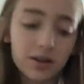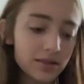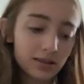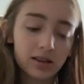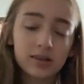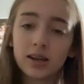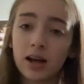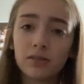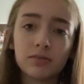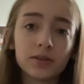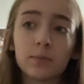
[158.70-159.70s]
good to
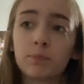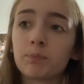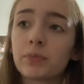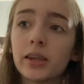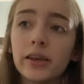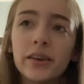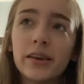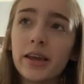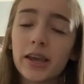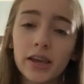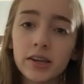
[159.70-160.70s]
have
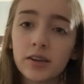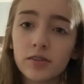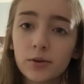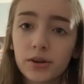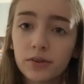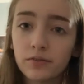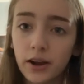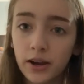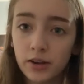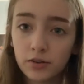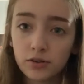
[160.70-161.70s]
any sort of
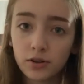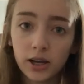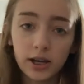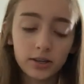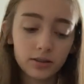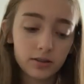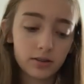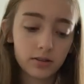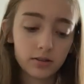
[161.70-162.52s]
ferret treats